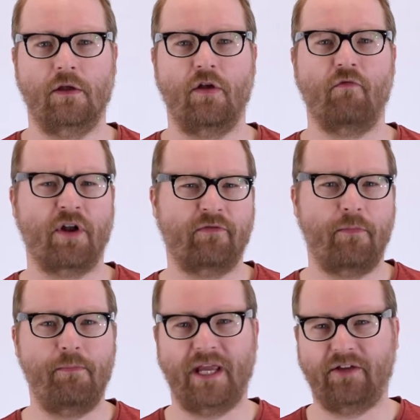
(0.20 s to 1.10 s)
One of the
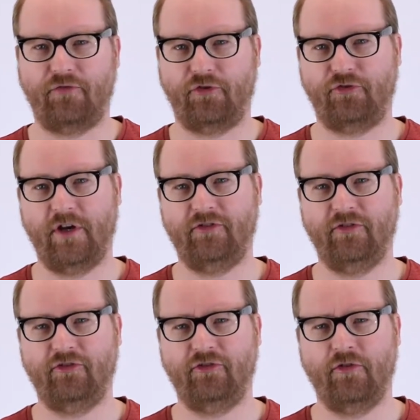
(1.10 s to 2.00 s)
biggest
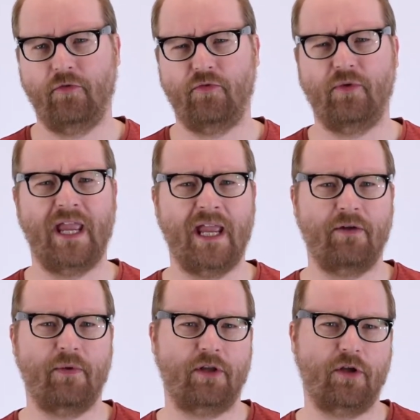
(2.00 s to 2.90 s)
frustrations we hear
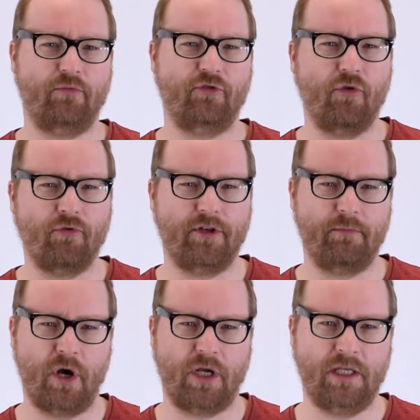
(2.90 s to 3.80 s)
when it comes to content
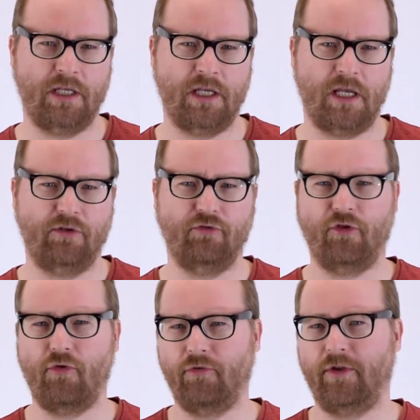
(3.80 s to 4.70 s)
marketing and using
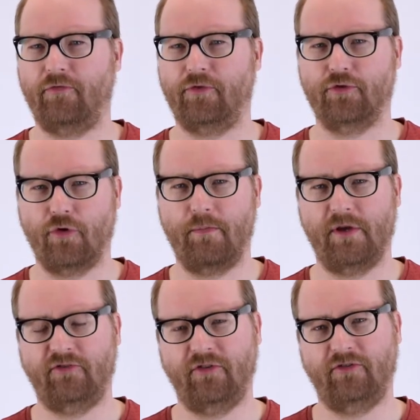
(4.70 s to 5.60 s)
content for your
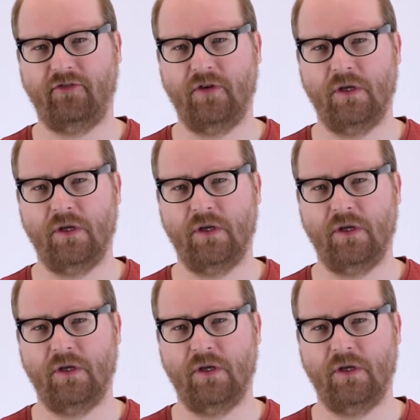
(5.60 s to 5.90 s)
business